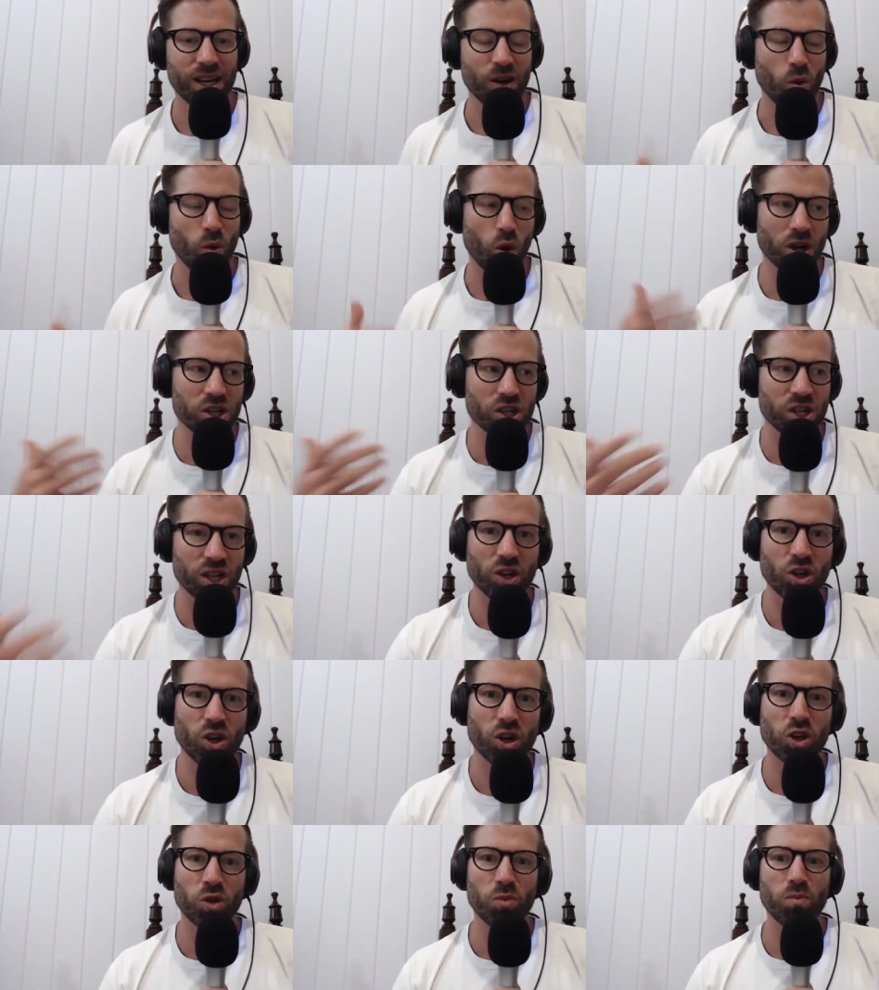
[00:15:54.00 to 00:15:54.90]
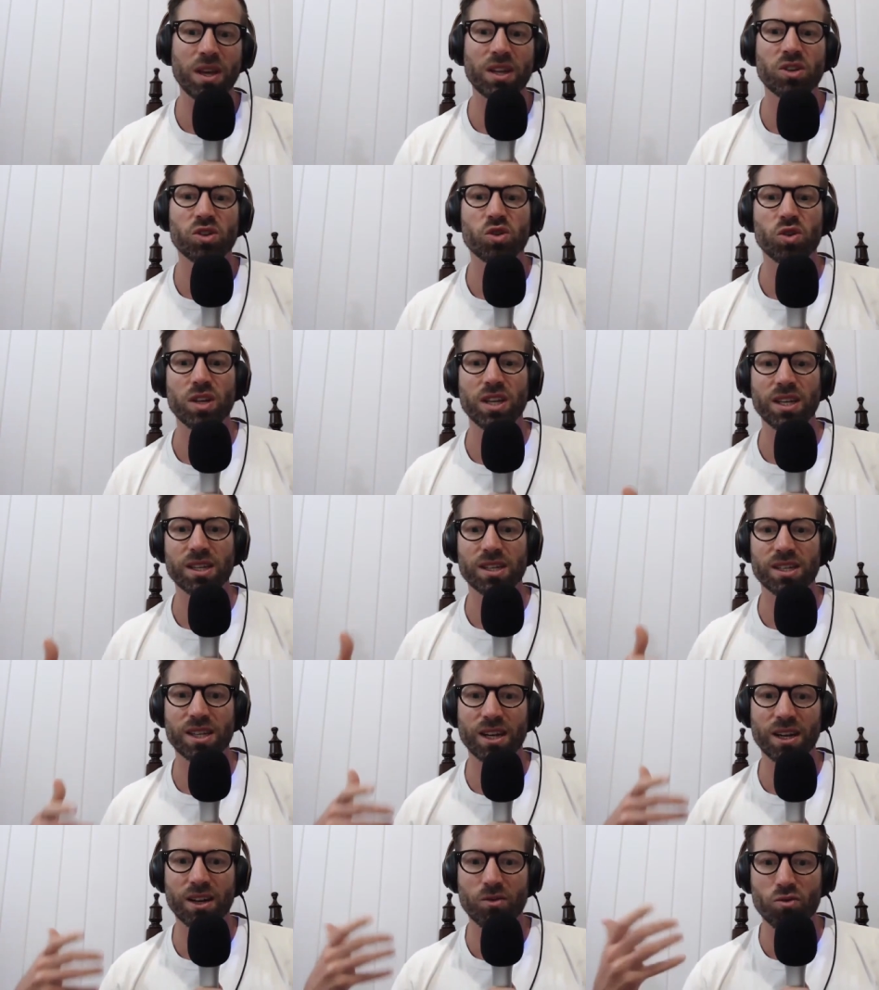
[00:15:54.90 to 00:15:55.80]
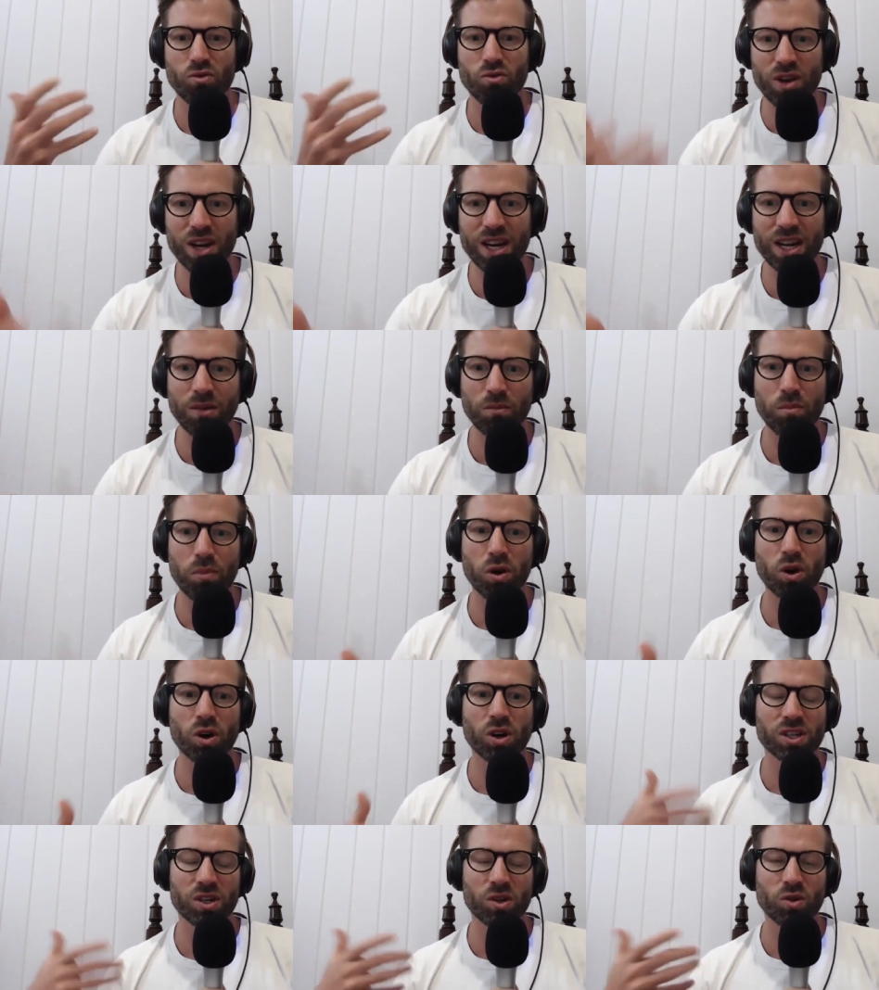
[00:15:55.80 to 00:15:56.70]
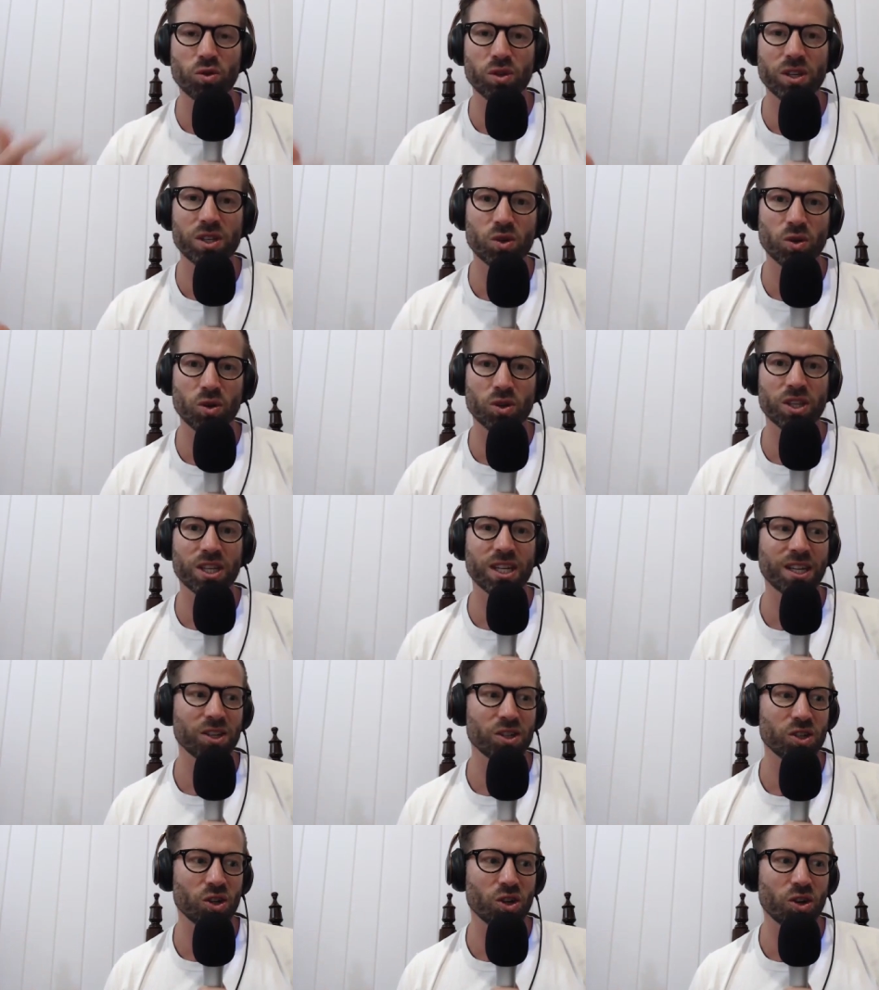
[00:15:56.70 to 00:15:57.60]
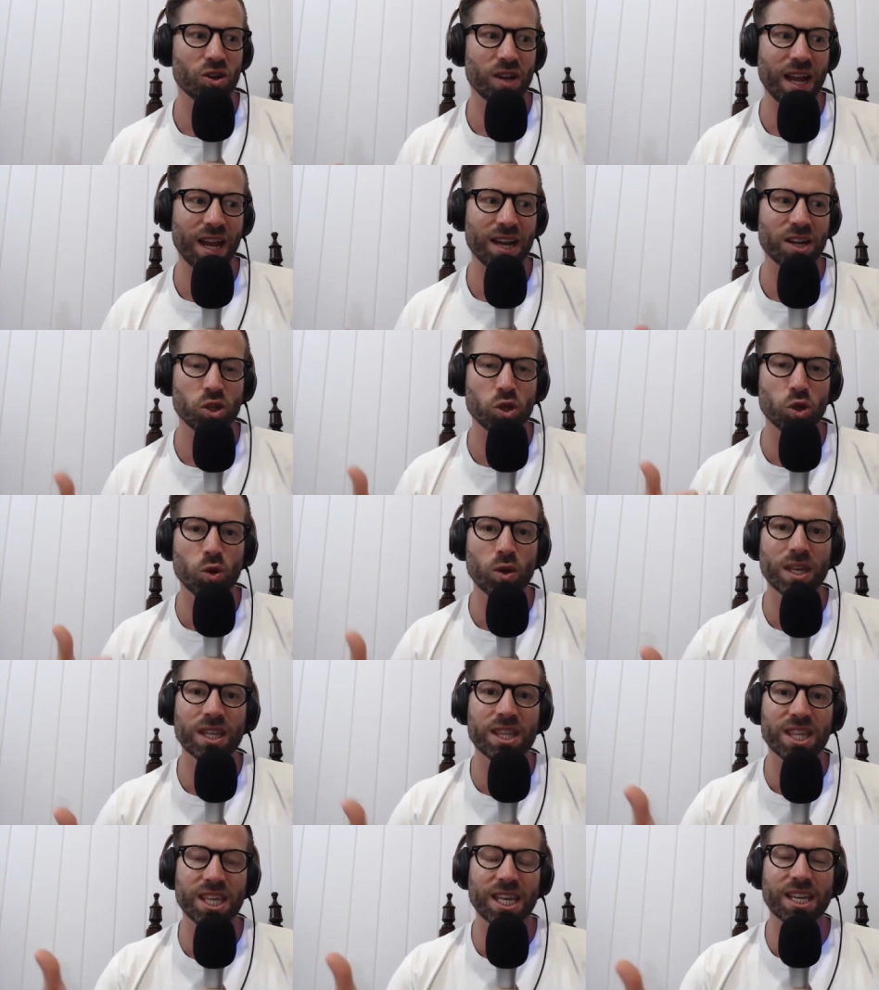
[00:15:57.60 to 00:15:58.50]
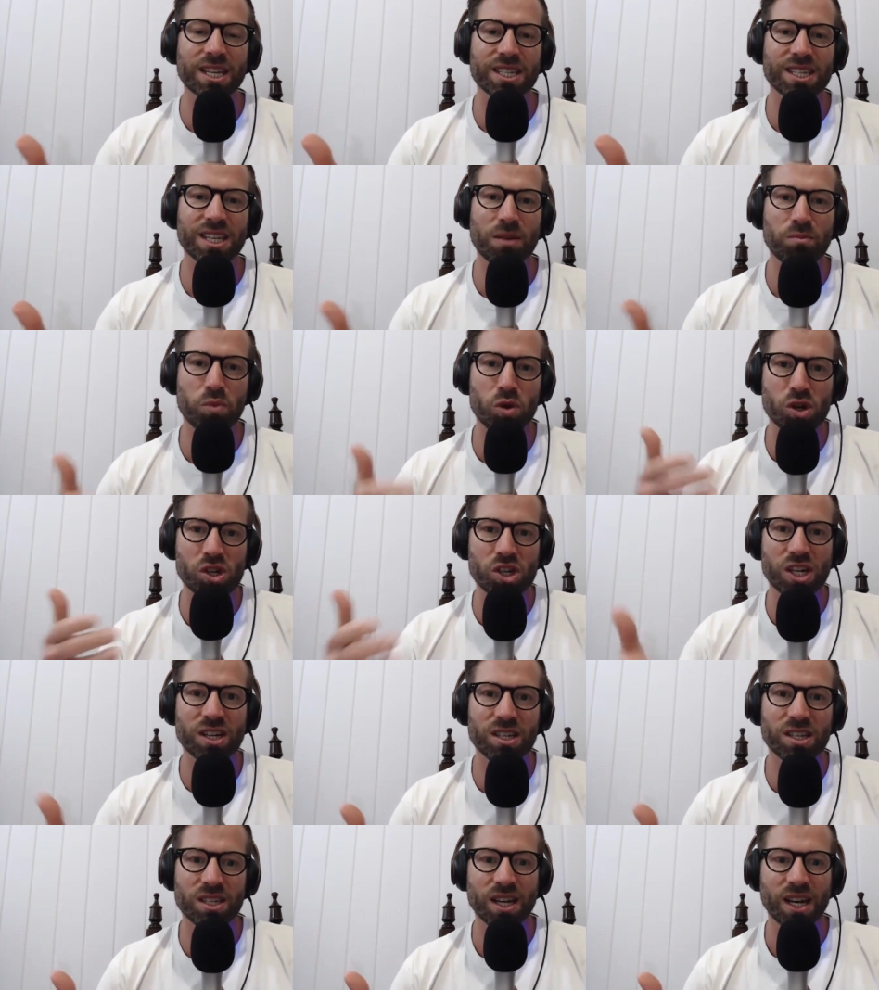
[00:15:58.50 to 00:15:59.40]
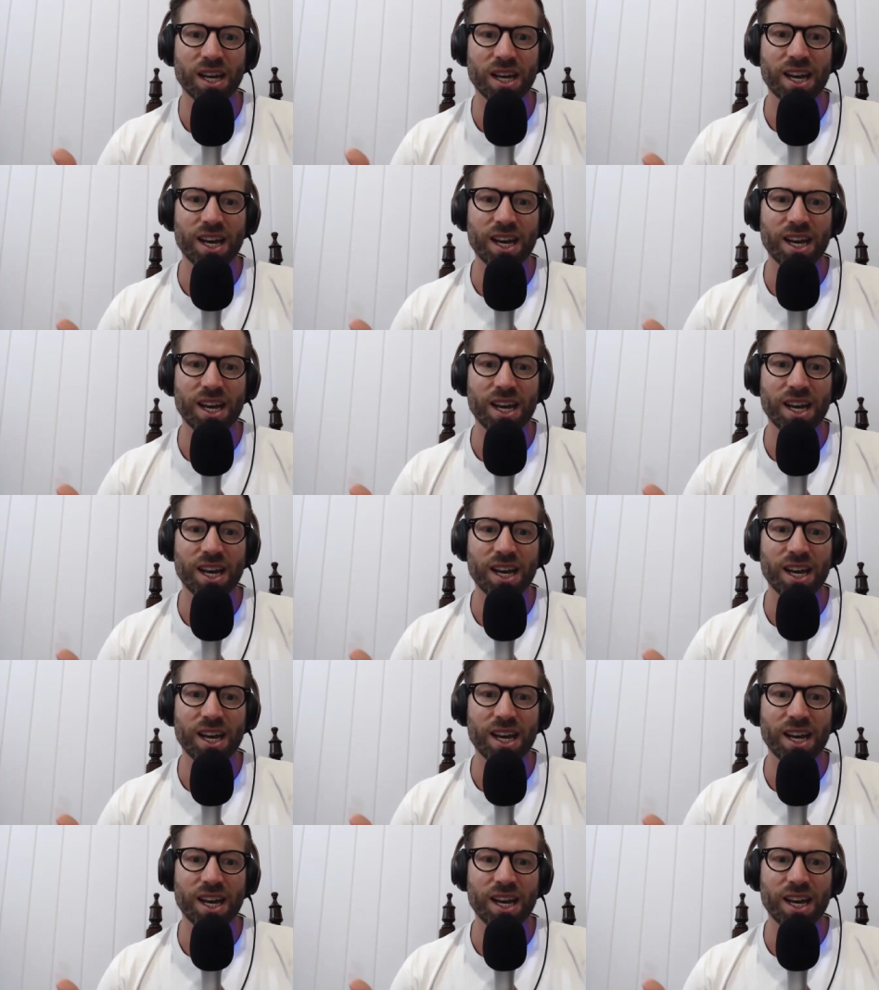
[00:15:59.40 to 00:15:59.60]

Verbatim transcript: watching documentaries and reading books and all these sort of things, you know, and, and doing things that push us